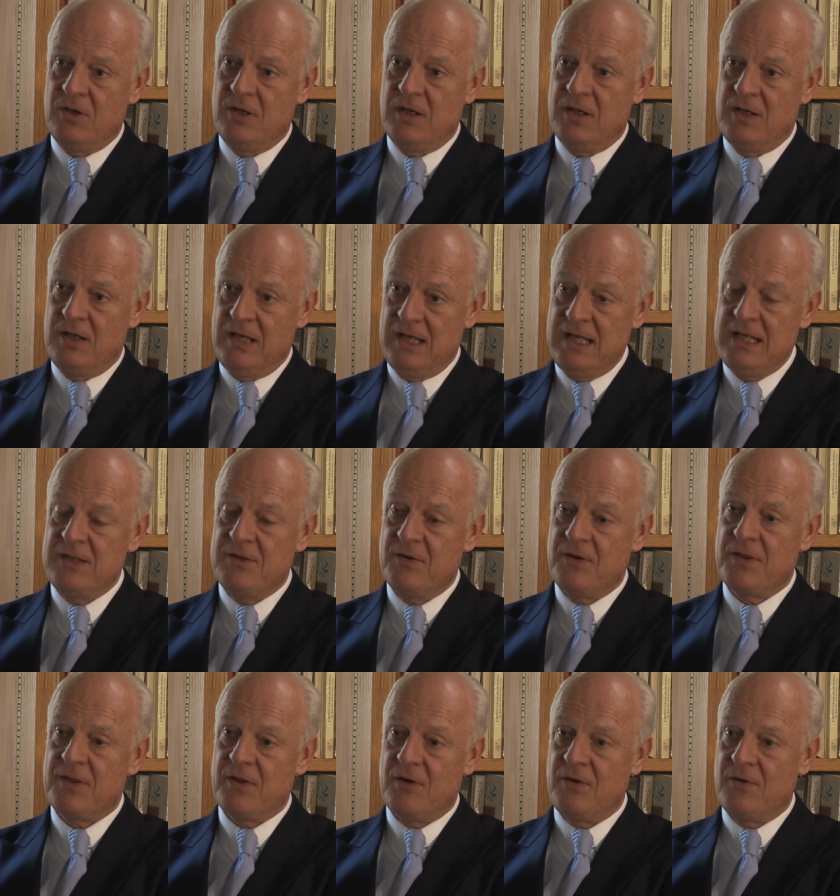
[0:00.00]

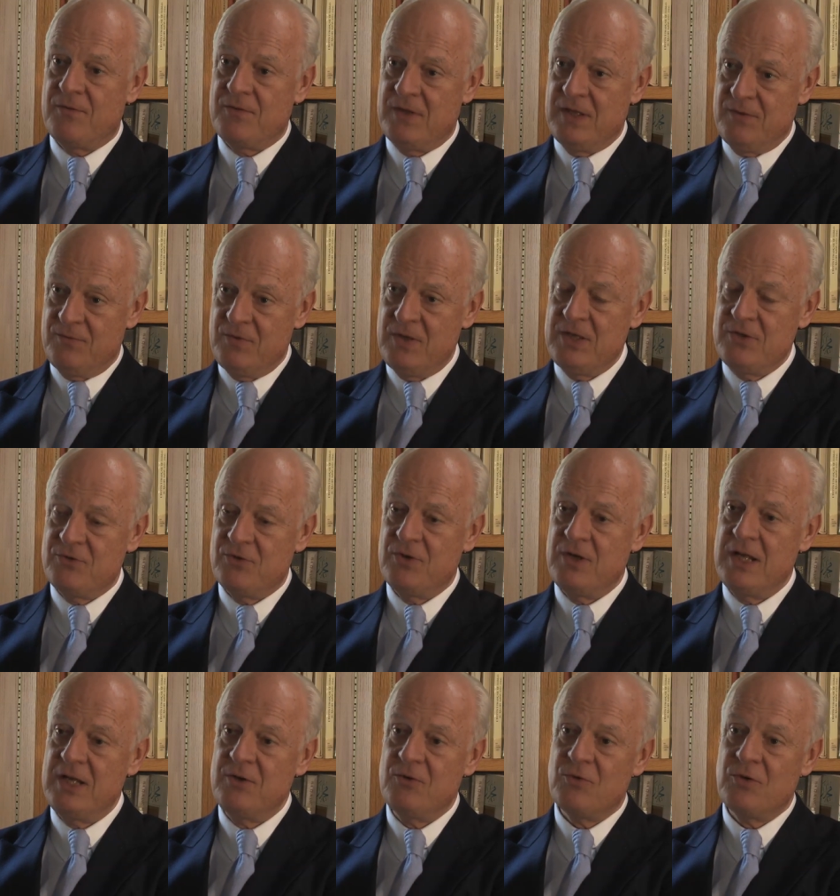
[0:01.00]
leaders of the
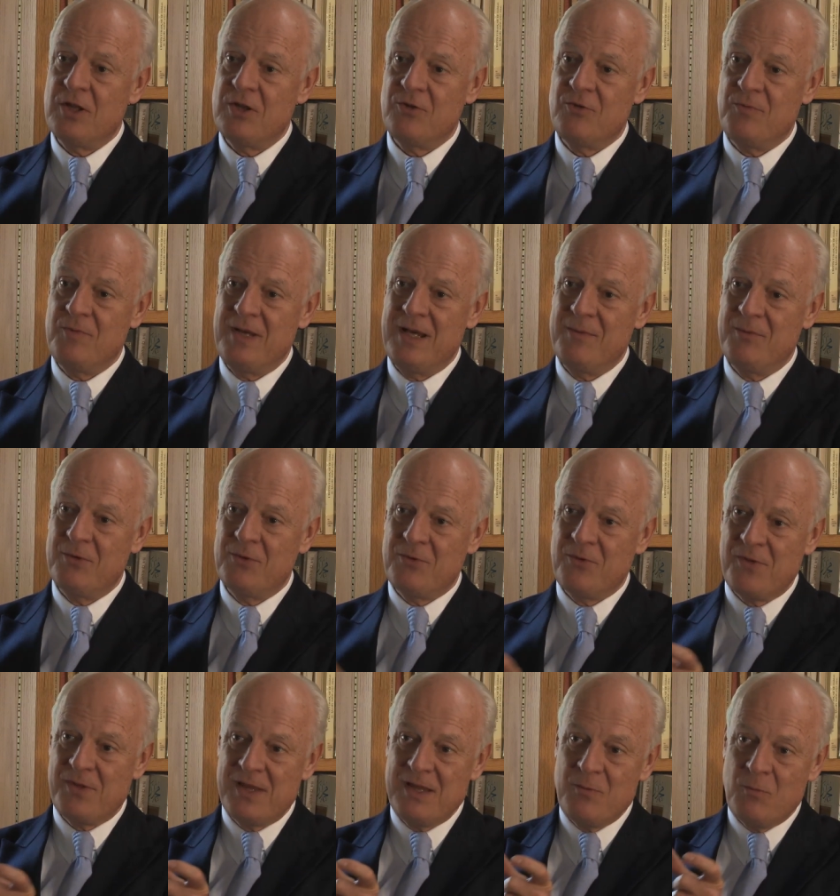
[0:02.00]
region in order to be able
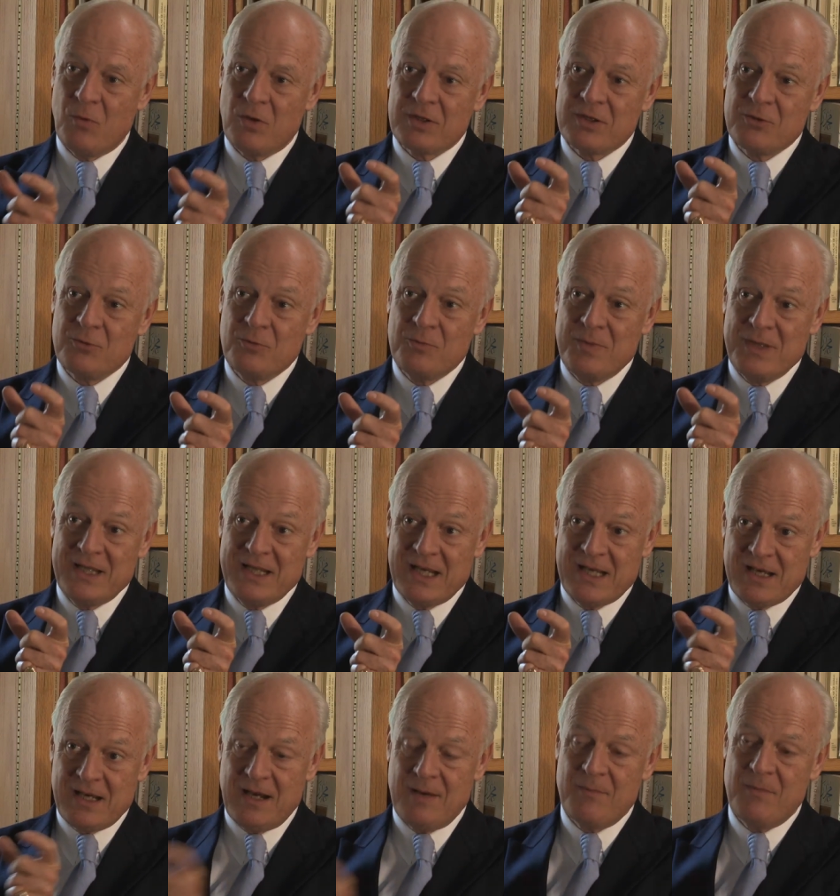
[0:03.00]
to see what could be the
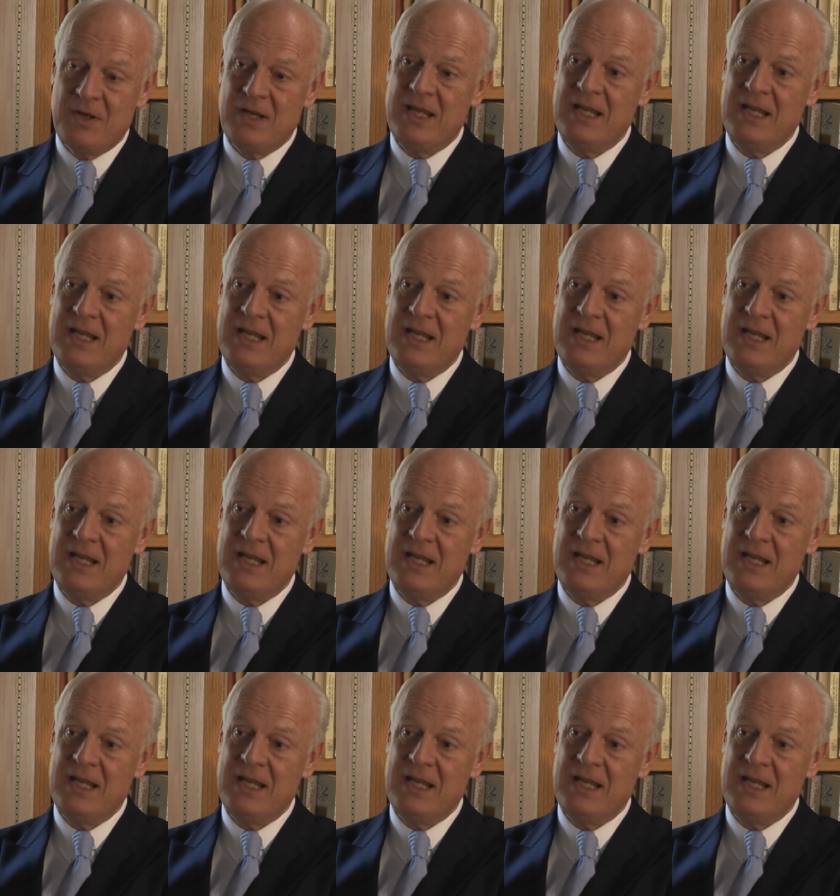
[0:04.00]
common